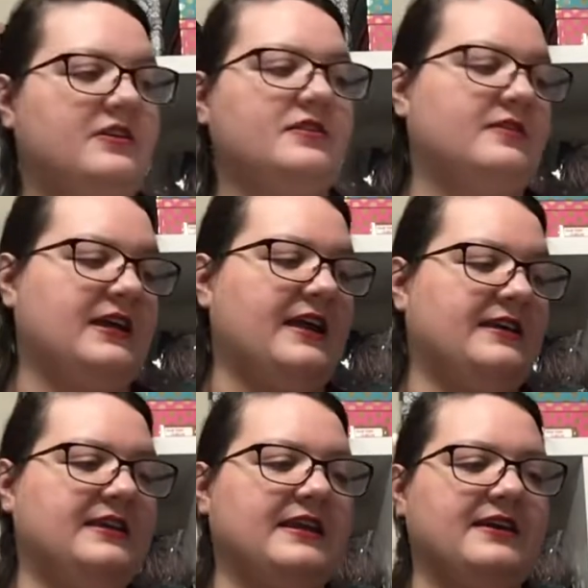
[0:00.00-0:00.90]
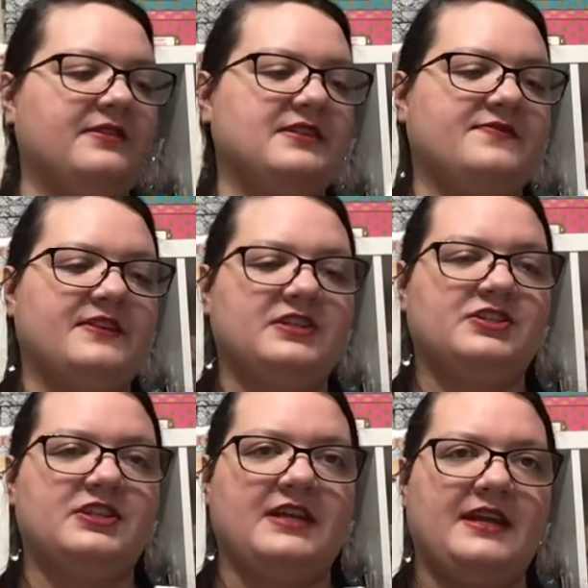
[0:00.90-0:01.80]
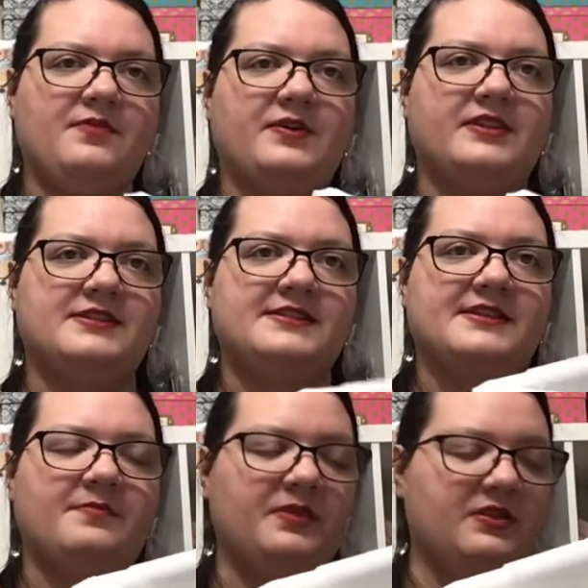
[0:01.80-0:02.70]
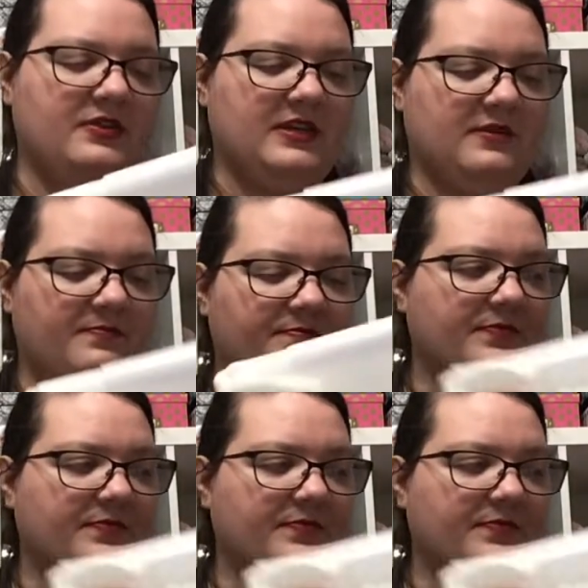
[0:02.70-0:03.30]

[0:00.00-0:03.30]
could eke out this finish tonight while this is uploading.